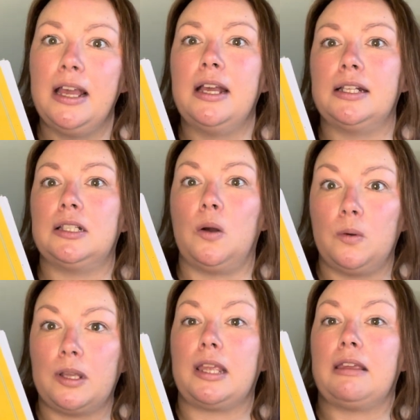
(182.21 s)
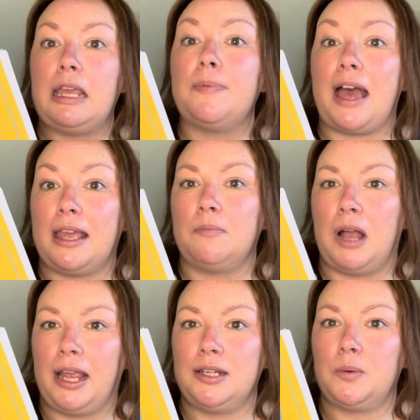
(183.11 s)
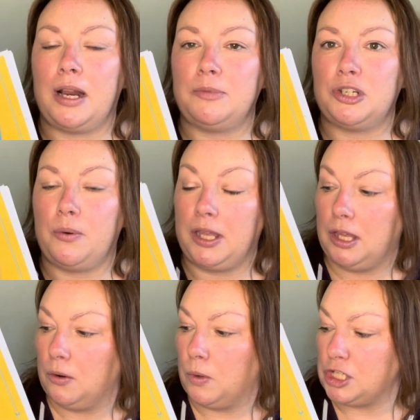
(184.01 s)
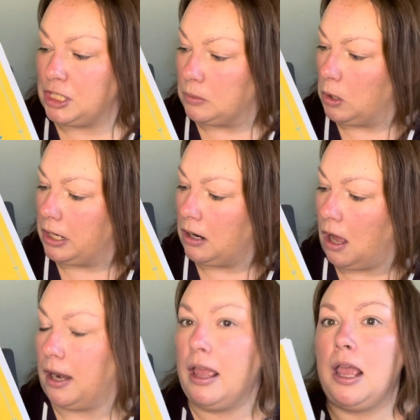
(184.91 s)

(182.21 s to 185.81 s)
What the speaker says: So keep that in mind when I'm showing you what she's working on.